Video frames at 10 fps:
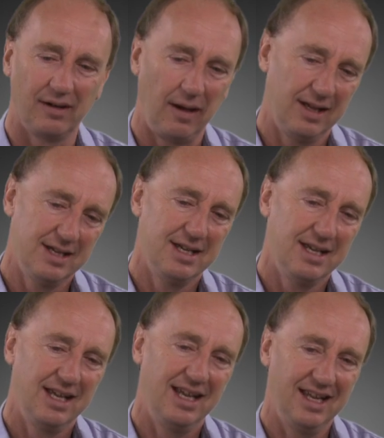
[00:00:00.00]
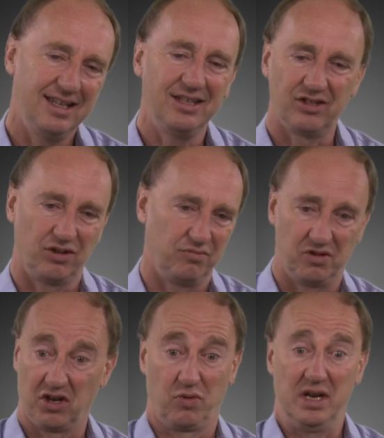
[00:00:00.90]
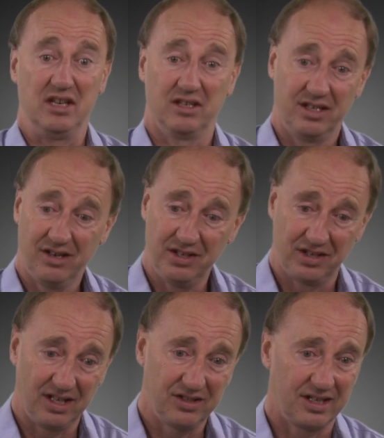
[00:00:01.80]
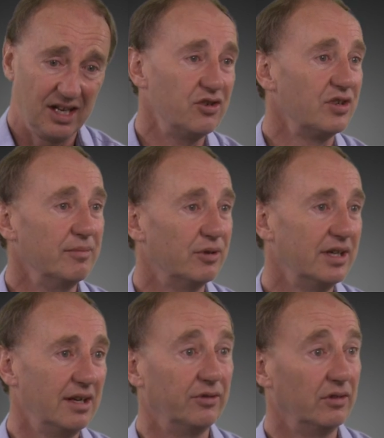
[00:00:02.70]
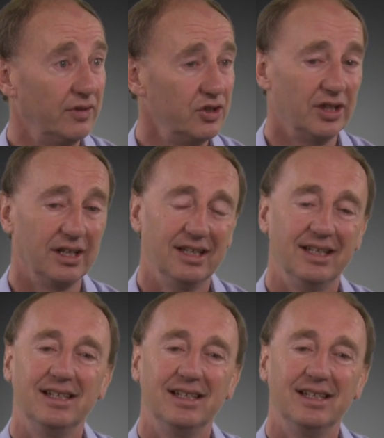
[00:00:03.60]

a Queenslander. He's a country boy. He loves his fishing.